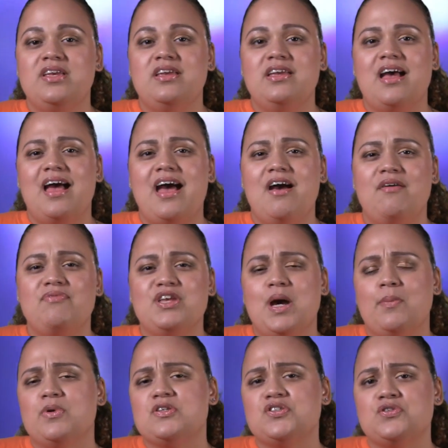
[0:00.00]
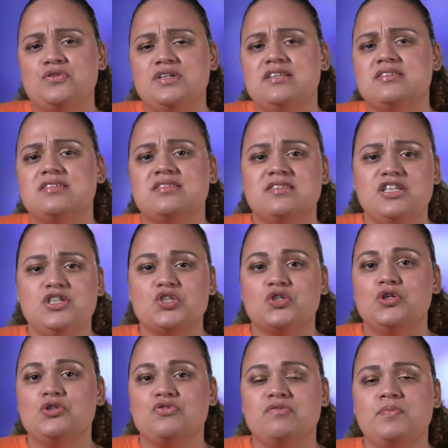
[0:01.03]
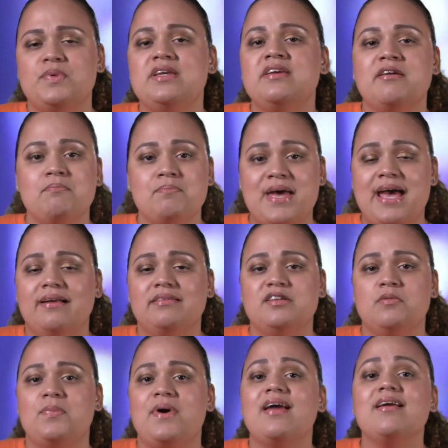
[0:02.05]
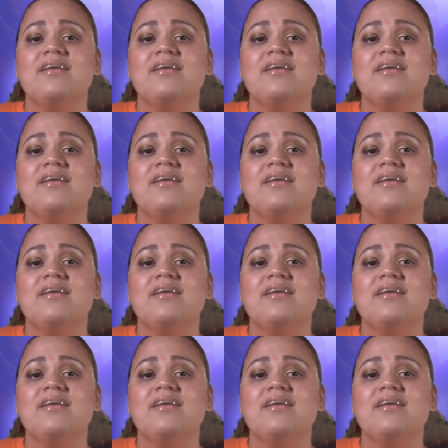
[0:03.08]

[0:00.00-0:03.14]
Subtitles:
We have the opportunity to see children be impacted by